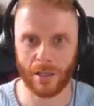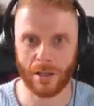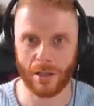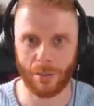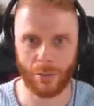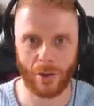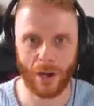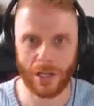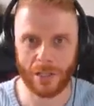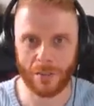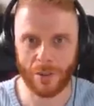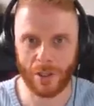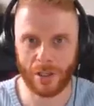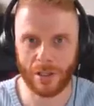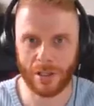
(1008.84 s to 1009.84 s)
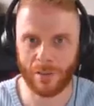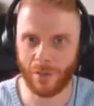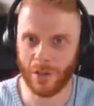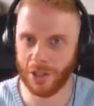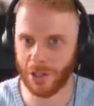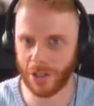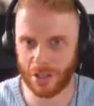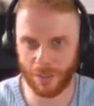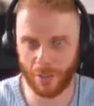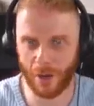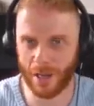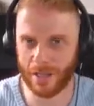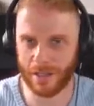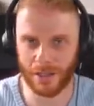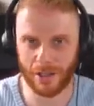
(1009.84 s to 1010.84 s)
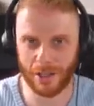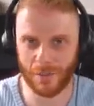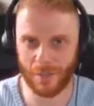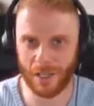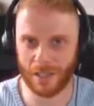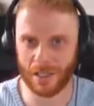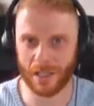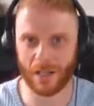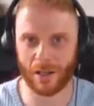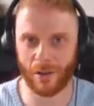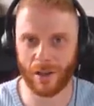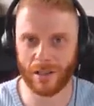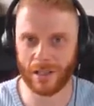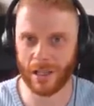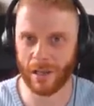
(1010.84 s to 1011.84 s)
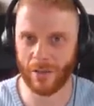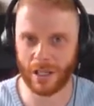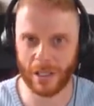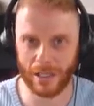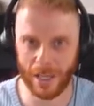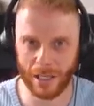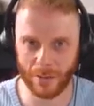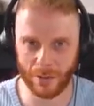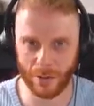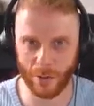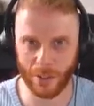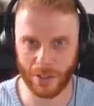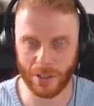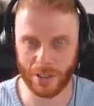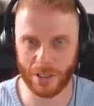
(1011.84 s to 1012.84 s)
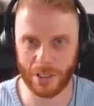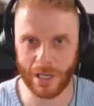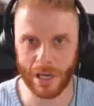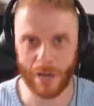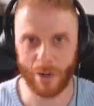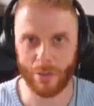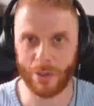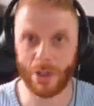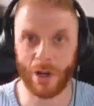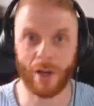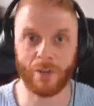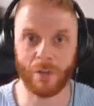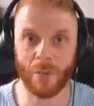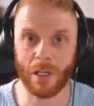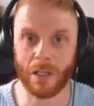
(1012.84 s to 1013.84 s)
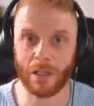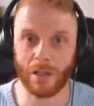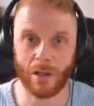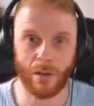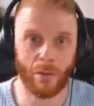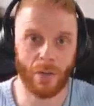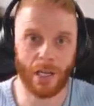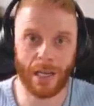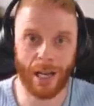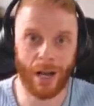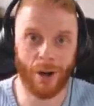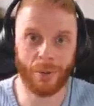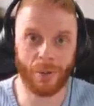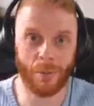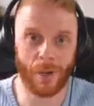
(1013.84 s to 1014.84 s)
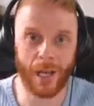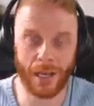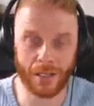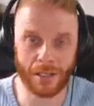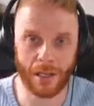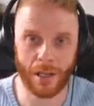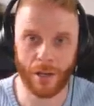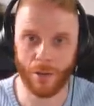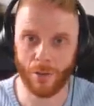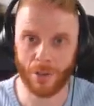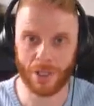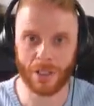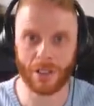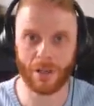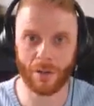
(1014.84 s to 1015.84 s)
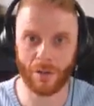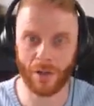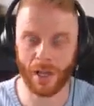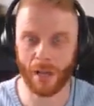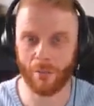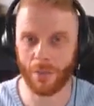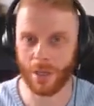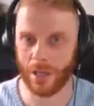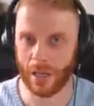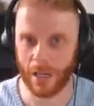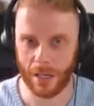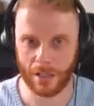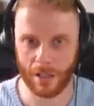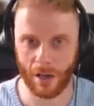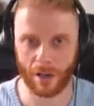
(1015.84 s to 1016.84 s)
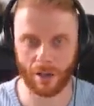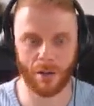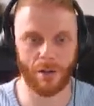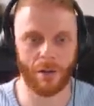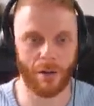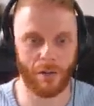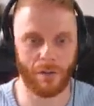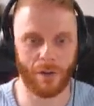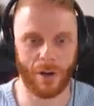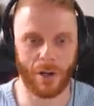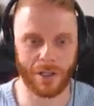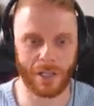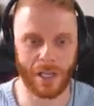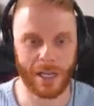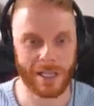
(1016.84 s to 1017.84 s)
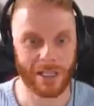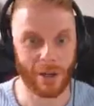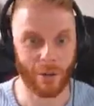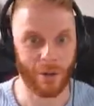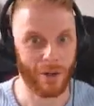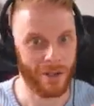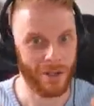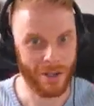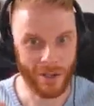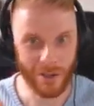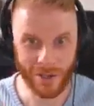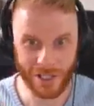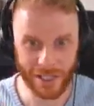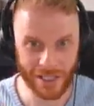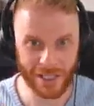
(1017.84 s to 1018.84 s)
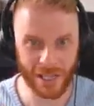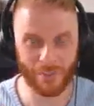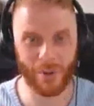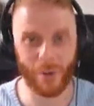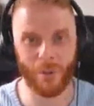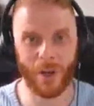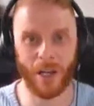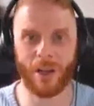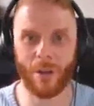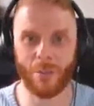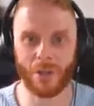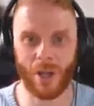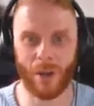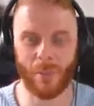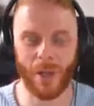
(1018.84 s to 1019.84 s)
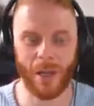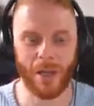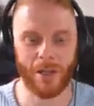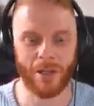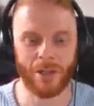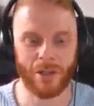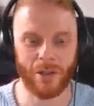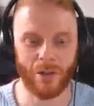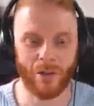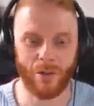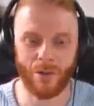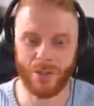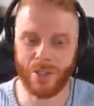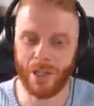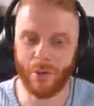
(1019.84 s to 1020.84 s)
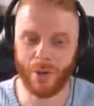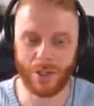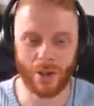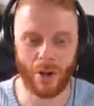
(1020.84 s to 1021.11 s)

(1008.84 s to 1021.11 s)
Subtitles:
the price? Because if we adjust the price, it just means that the client's giving us less resources, which often means we can help them less, which isn't good for them. It's not good for us. So use this template when it comes up to see what's